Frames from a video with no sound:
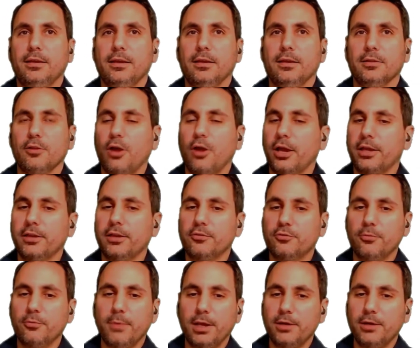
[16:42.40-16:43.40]
locking
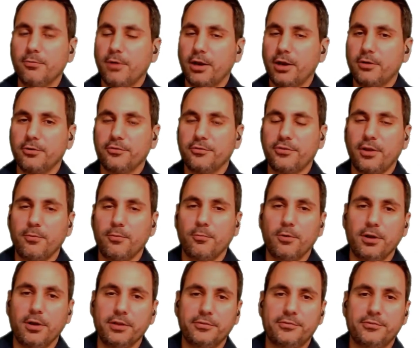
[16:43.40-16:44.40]
too many records at
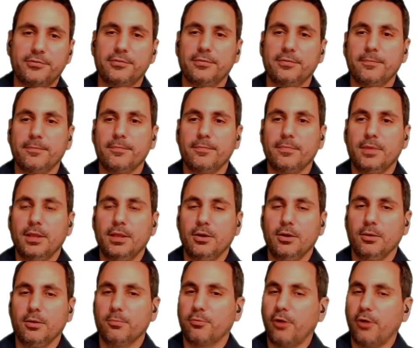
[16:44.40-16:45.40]
once,
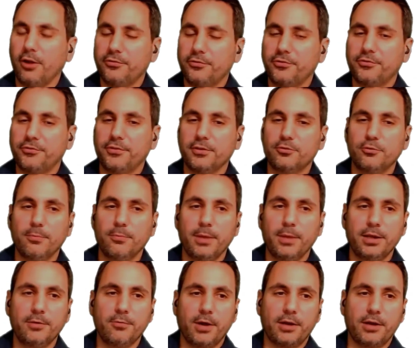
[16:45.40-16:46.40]
processing too
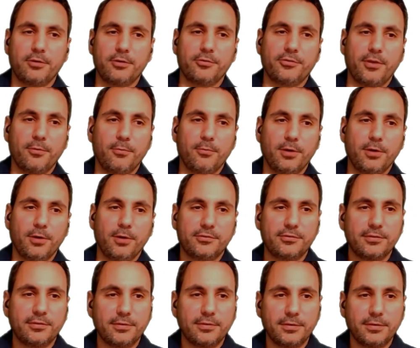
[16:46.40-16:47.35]
many records at once,